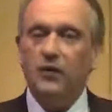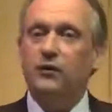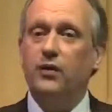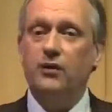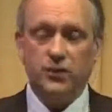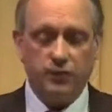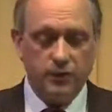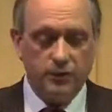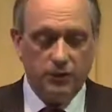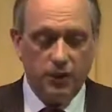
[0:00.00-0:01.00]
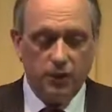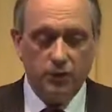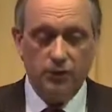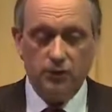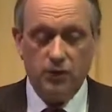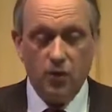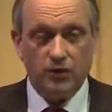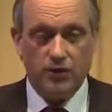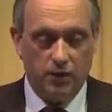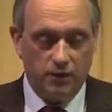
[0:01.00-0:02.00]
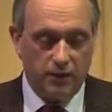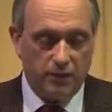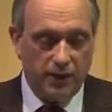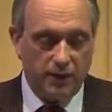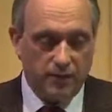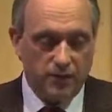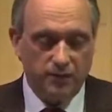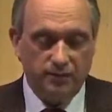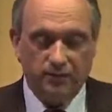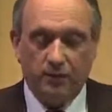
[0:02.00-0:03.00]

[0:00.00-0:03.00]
For those of you who do not know the Albanians,